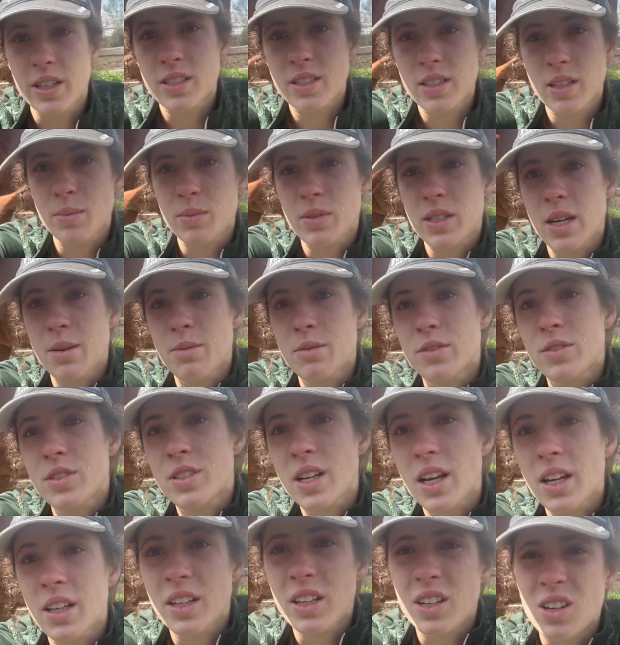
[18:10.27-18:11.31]
some type of
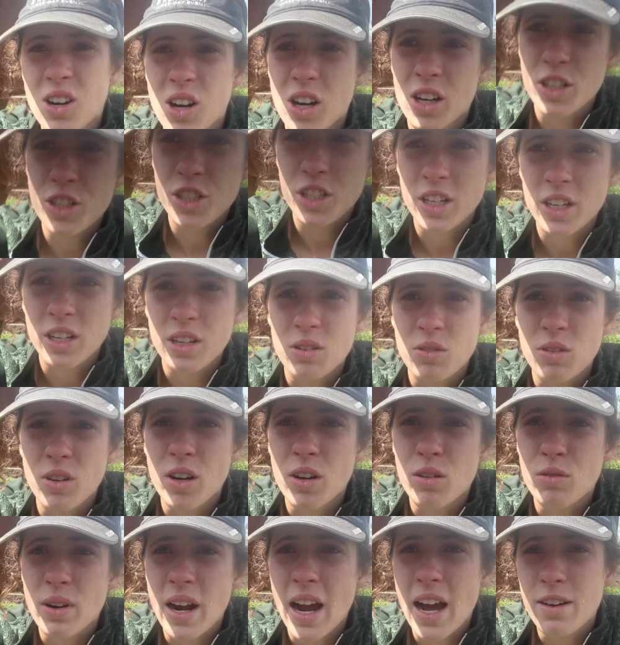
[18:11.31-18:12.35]
silent auction or
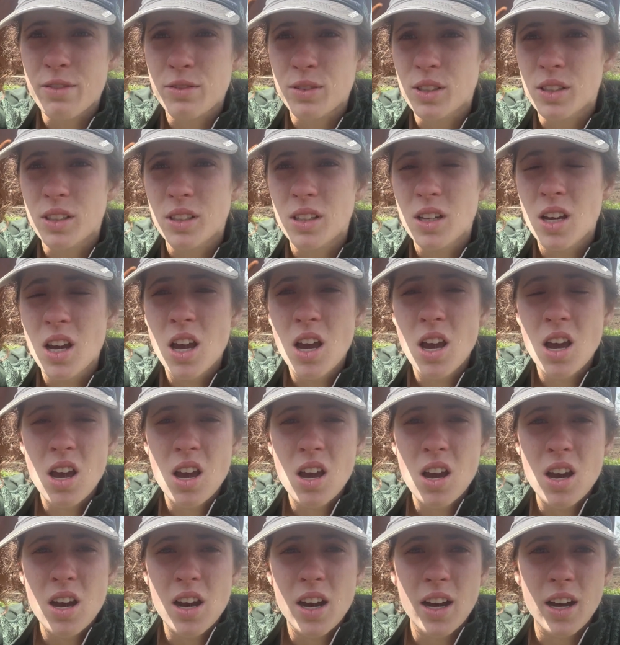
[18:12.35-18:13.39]
a raffle,
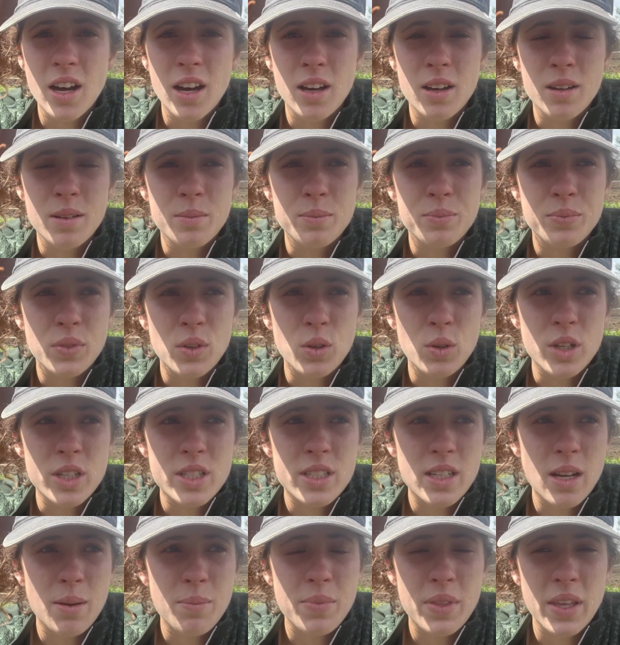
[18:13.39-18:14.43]
or
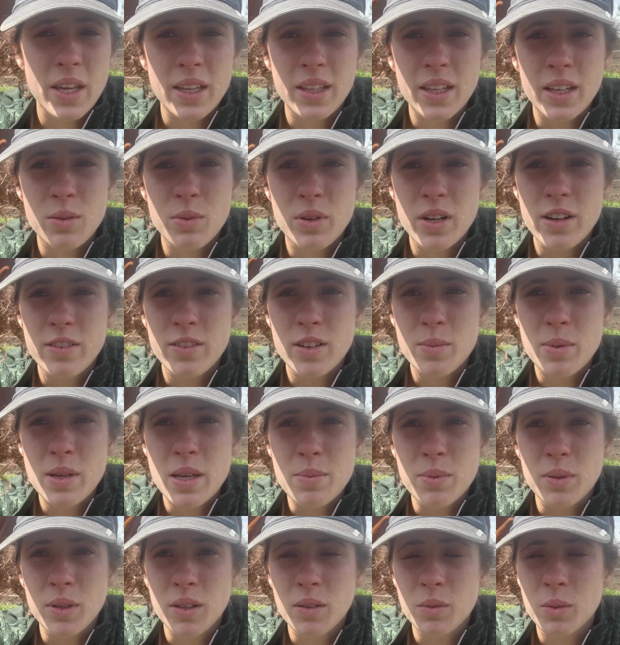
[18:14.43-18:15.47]
something, like whatever
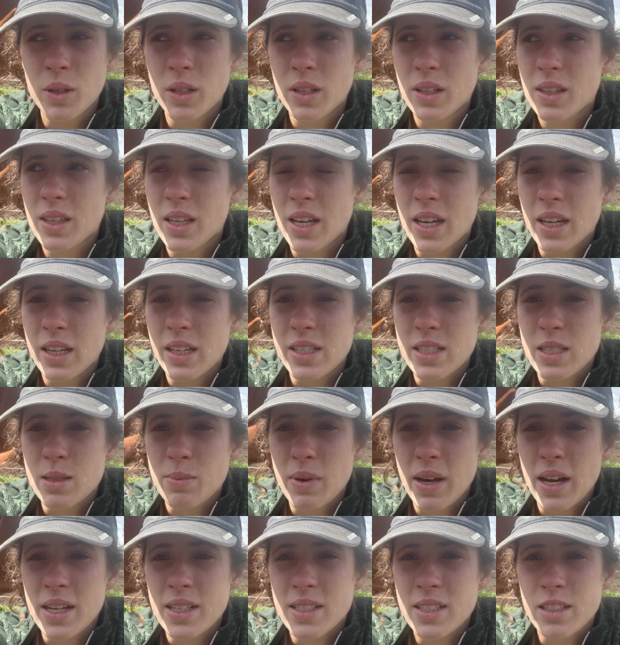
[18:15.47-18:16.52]
people would think is
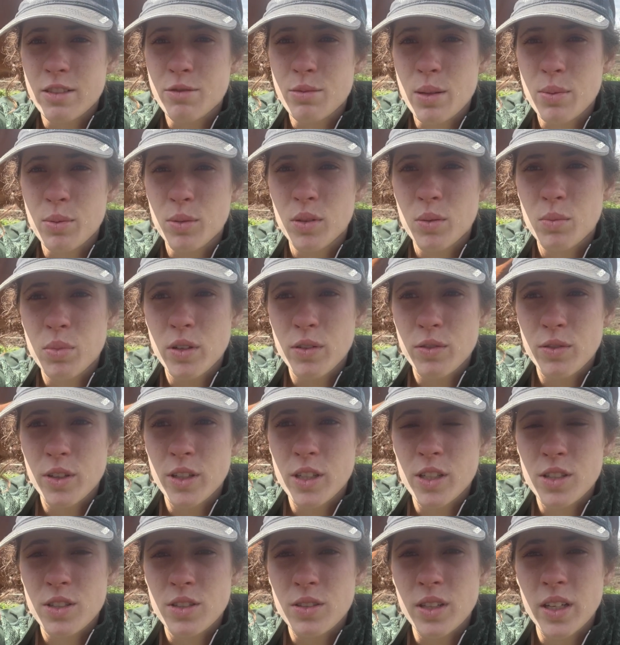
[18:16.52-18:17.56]
best. If people would prefer
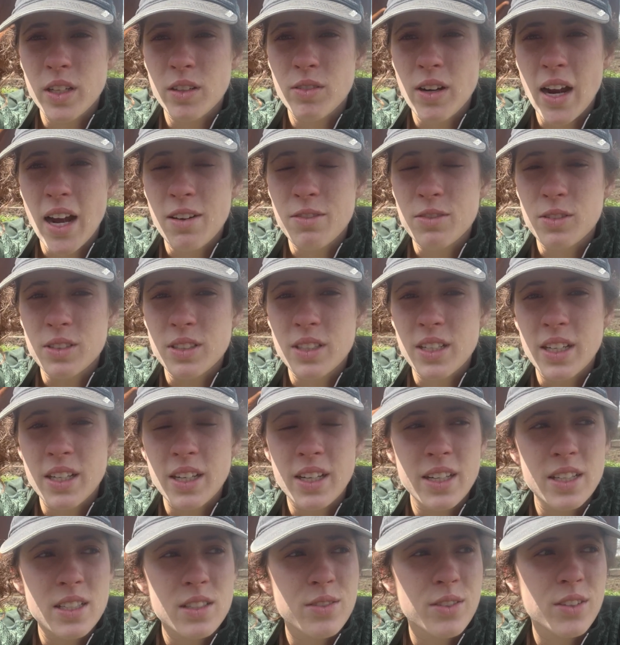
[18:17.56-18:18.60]
to do like raffle
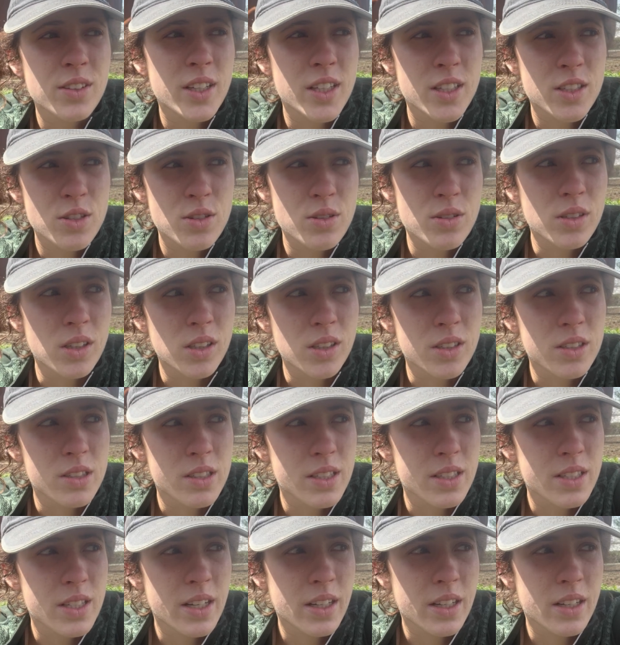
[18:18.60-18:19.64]
tickets for like $2 a
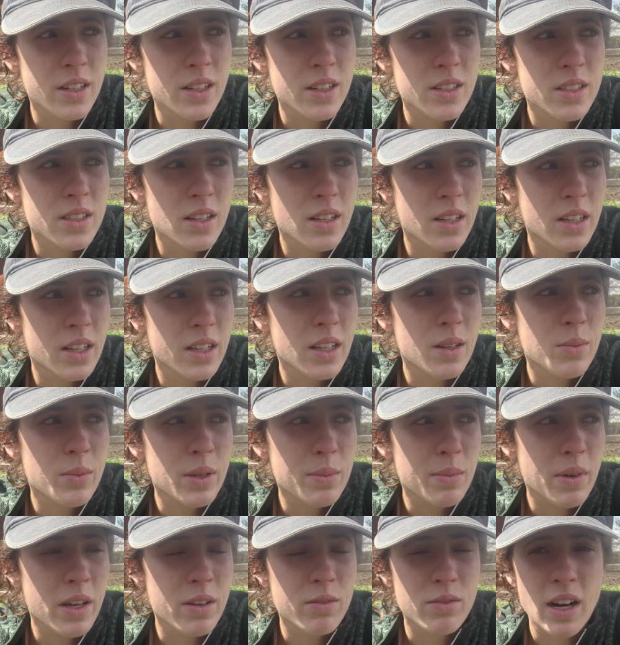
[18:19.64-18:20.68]
ticket or something, then we
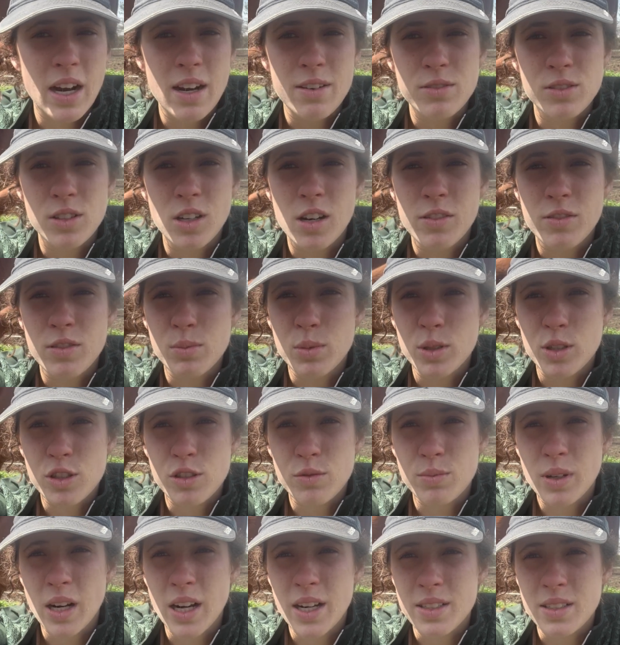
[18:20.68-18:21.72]
might raffle off a bunch of
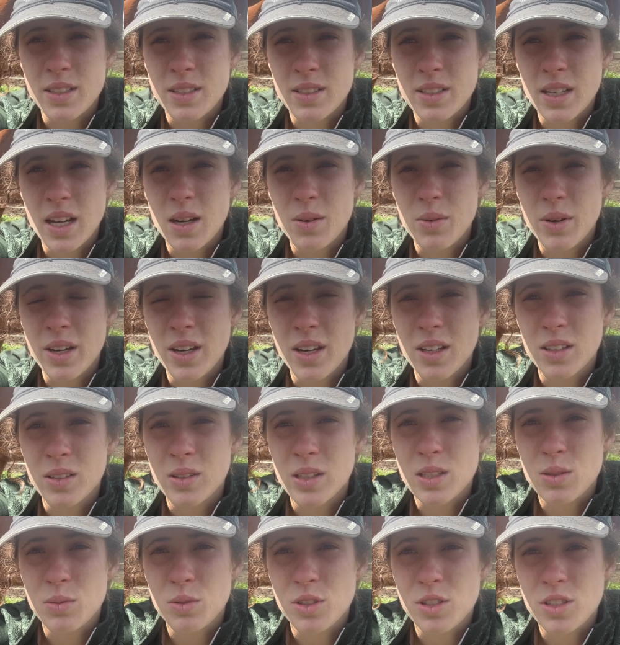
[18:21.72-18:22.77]
prizes that way.
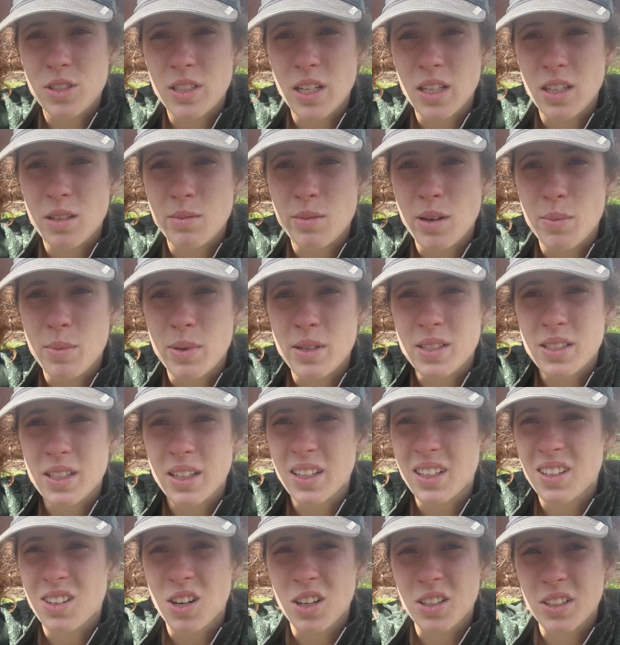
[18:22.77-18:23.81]
Otherwise, we'll just set them up as like
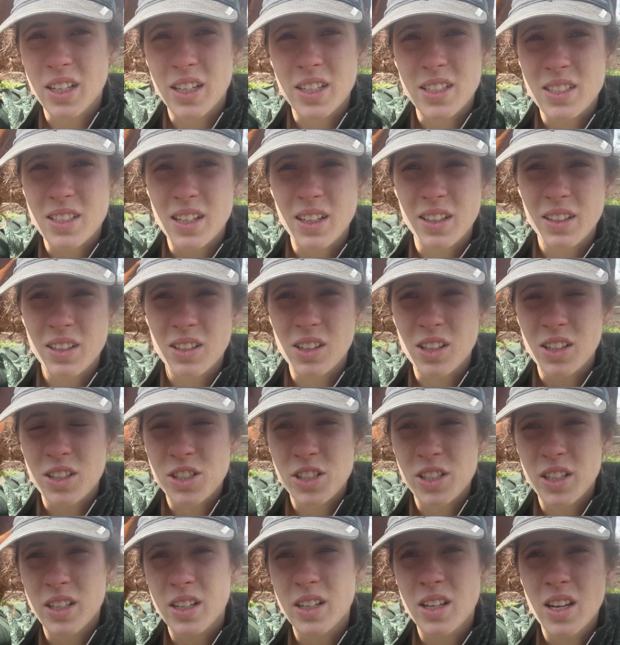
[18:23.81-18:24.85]
an online silent
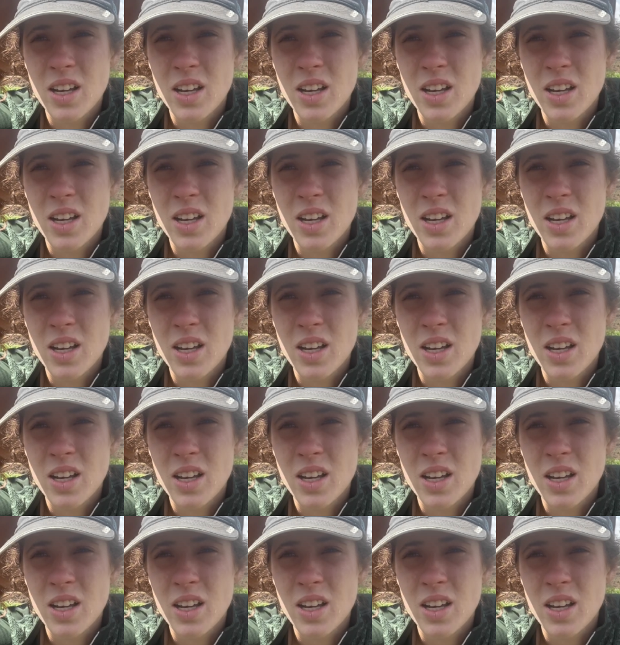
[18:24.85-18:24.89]
auction,